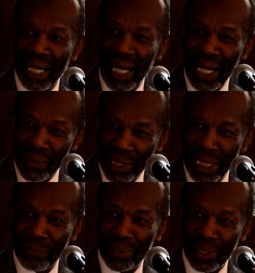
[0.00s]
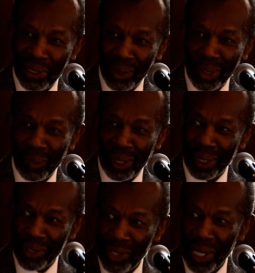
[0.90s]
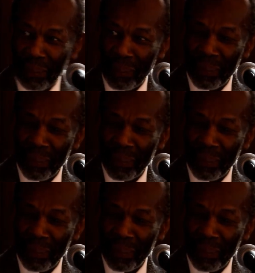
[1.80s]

I was able to do it with yourself.